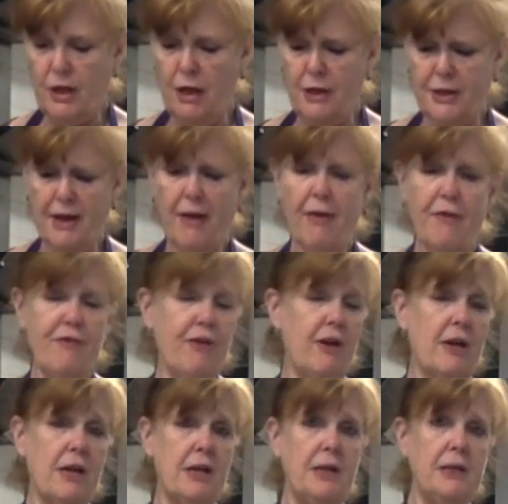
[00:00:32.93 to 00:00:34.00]
I doubt if I
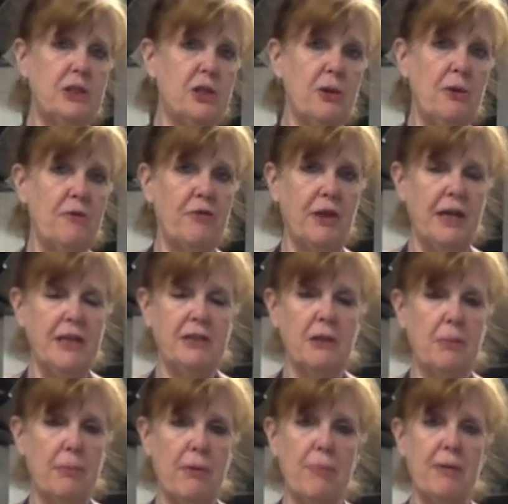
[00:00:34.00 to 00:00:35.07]
can eat 2 of these.
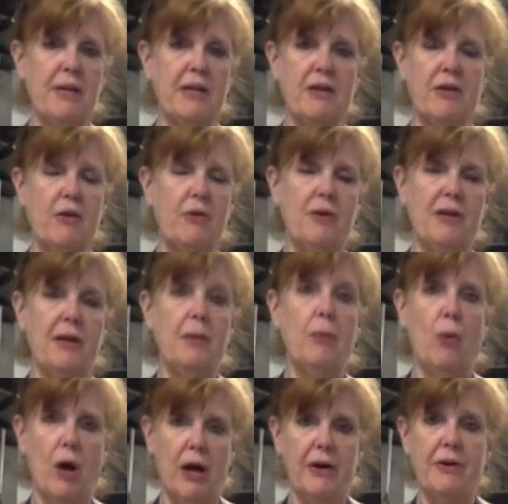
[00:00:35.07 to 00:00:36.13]
I probably can only eat
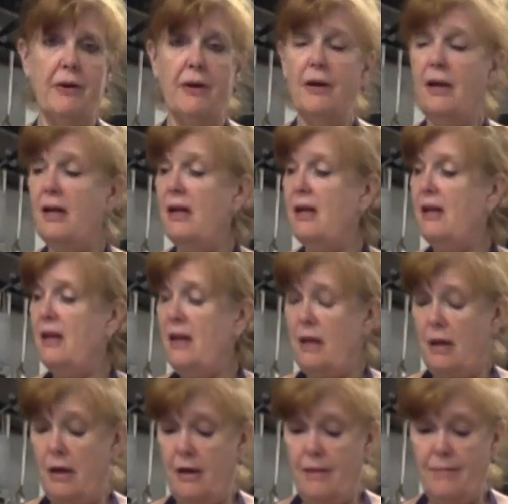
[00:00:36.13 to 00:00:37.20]
1
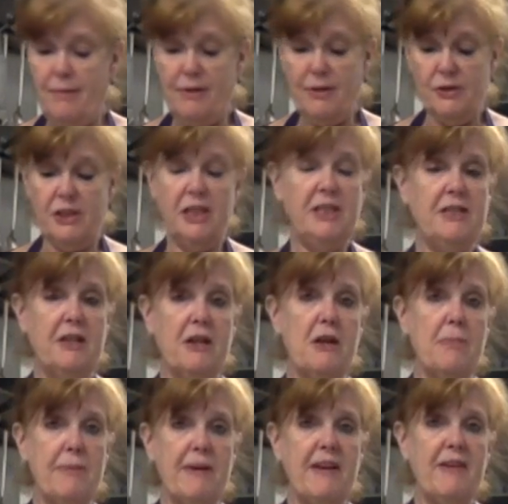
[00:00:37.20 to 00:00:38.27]
because these are going
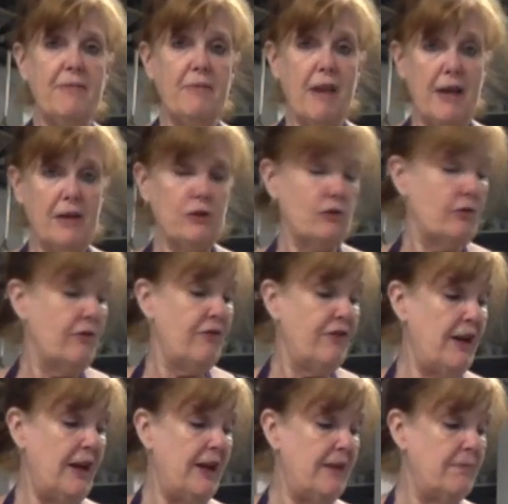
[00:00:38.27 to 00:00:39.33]
to be extra
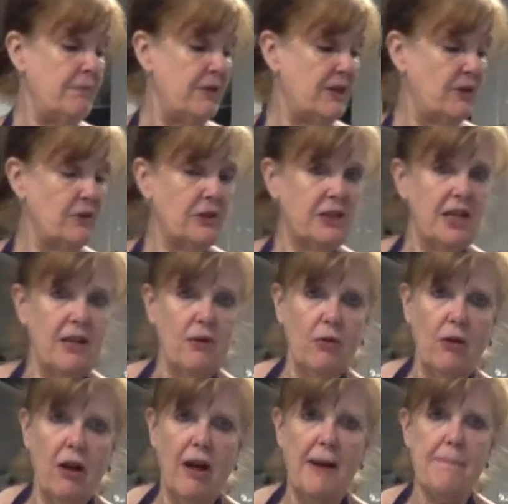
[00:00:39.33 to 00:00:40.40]
filling, because they're
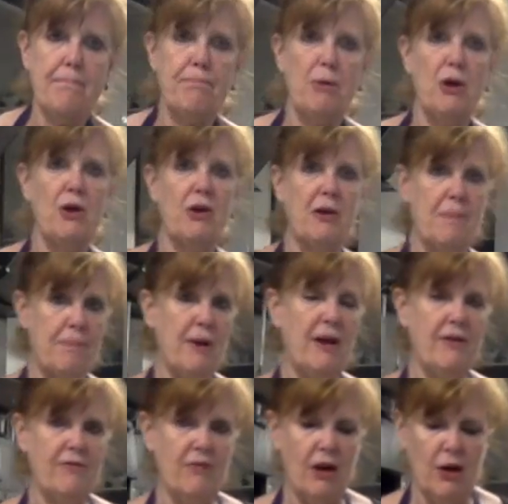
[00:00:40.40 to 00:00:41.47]
not like burger
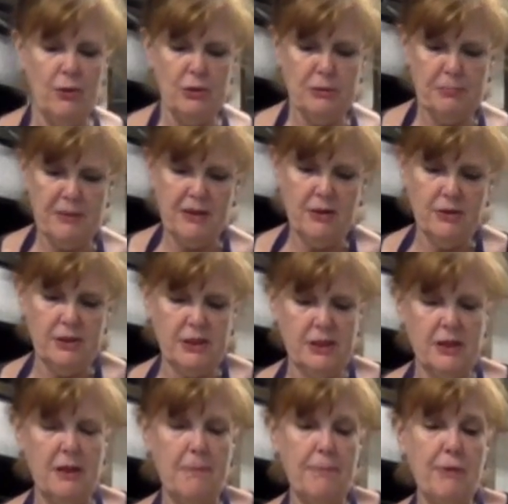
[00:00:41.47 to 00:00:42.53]
bun rolls,
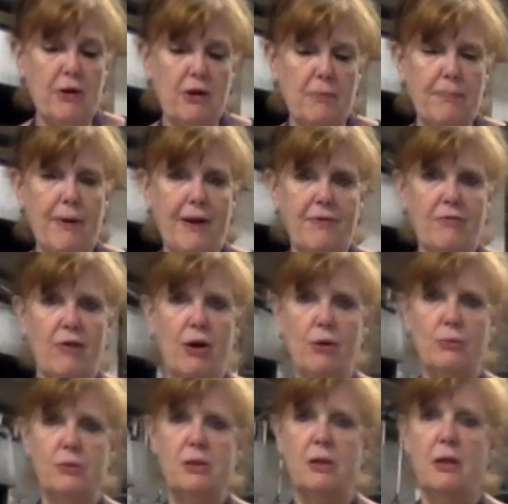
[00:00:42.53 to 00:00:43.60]
because burger bun
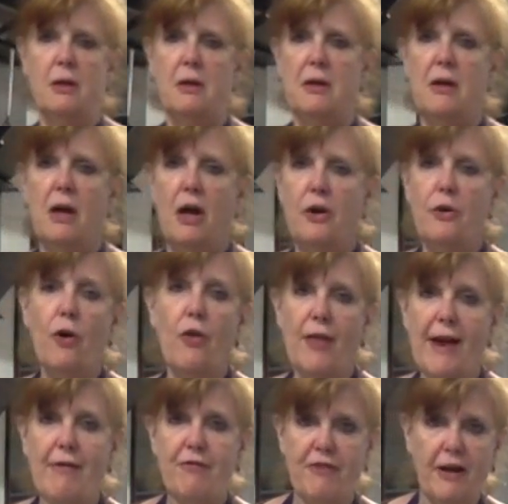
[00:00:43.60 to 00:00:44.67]
rolls are not
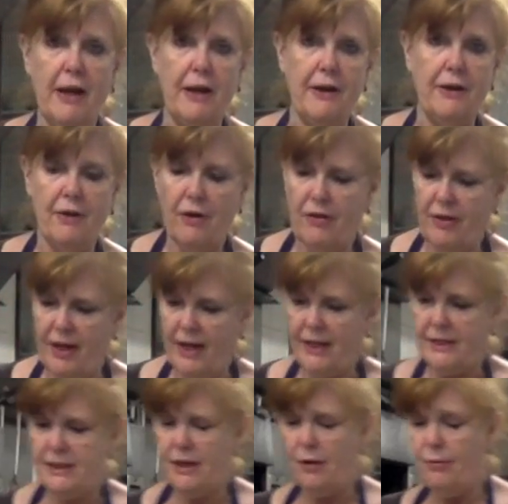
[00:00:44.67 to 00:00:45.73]
that filling, are they?
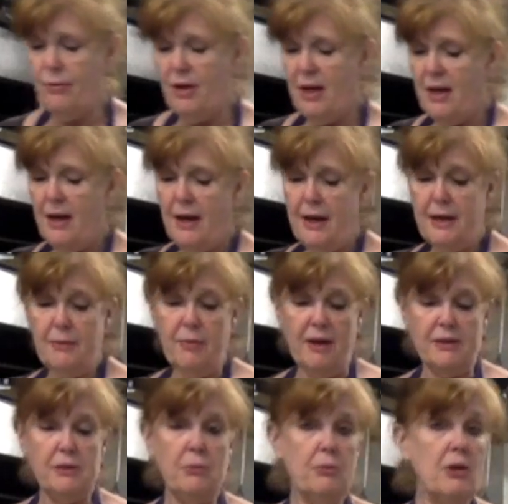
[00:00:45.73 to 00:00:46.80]
So
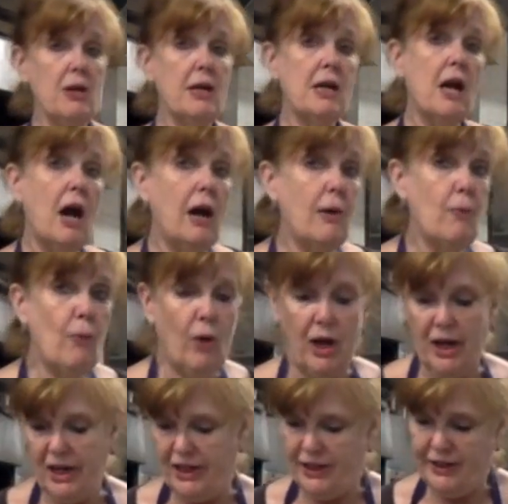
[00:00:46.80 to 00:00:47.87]
anyway, so I'm going to cut
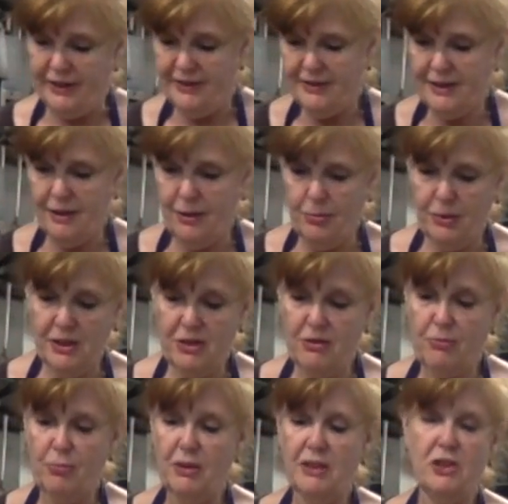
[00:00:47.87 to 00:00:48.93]
one. So
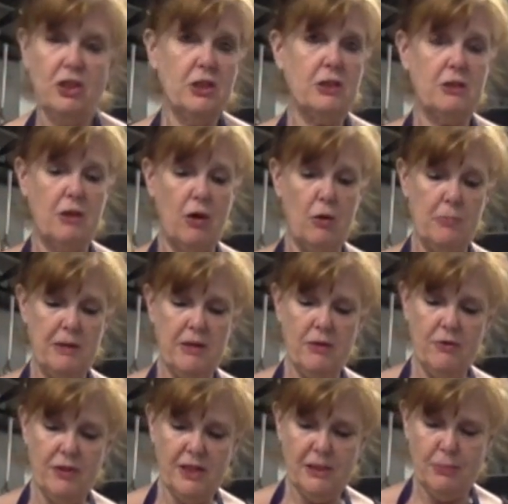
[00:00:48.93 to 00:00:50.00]
we're just homing
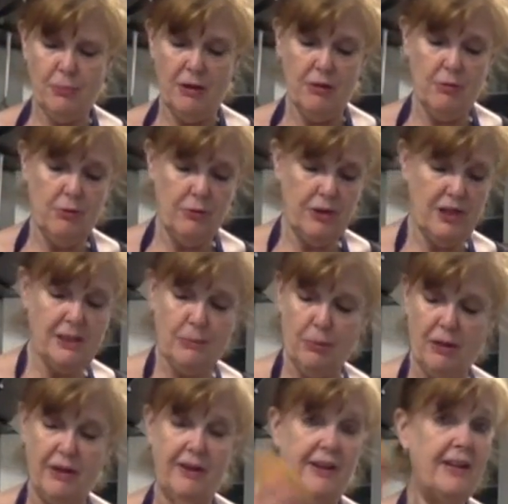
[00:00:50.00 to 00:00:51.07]
on this one, or this
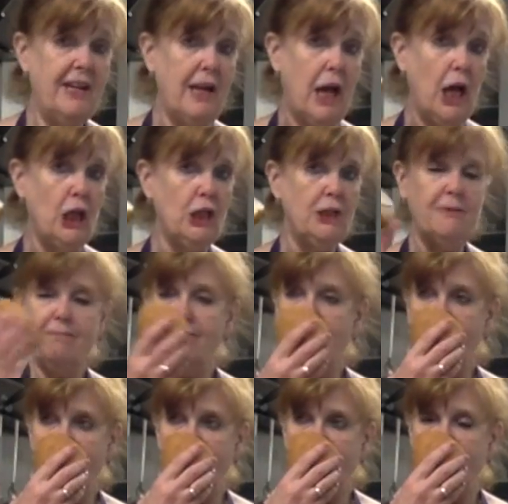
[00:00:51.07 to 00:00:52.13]
one here.
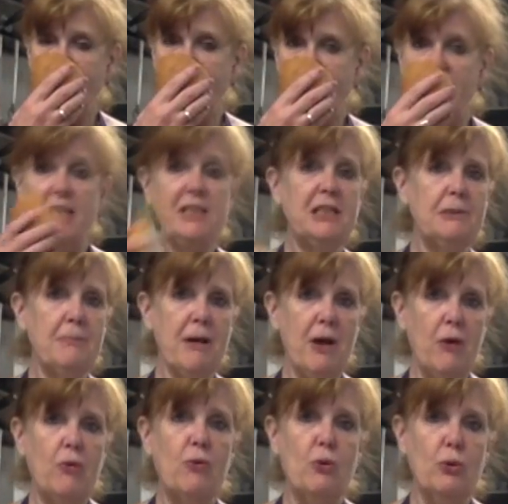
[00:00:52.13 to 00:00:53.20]
They
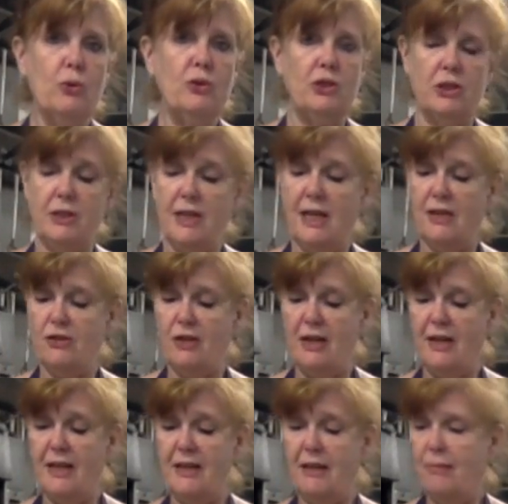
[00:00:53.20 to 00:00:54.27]
smell gorgeous
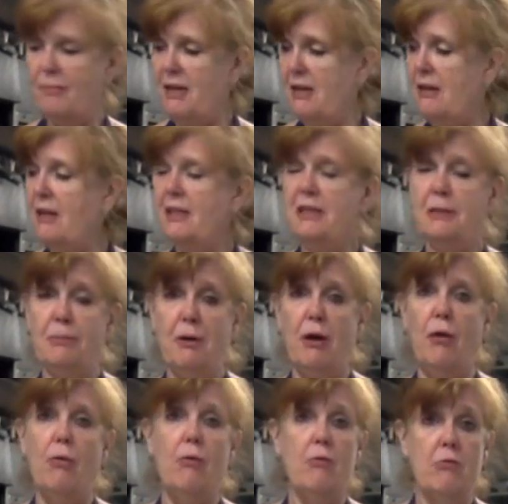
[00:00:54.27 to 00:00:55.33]
actually. I mean, they
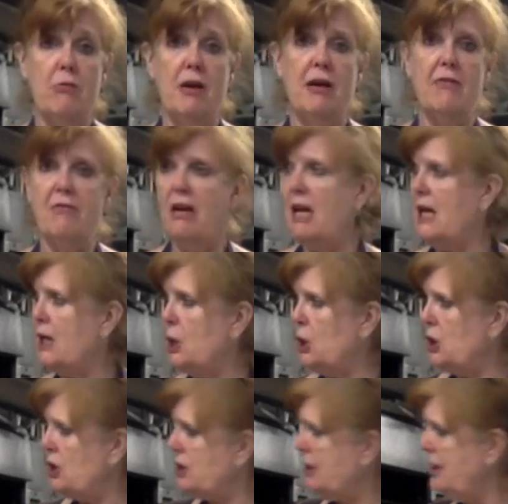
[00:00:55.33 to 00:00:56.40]
smell really, really
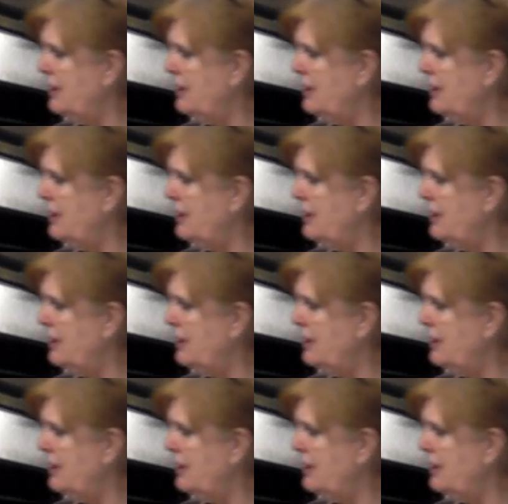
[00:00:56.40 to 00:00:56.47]
good.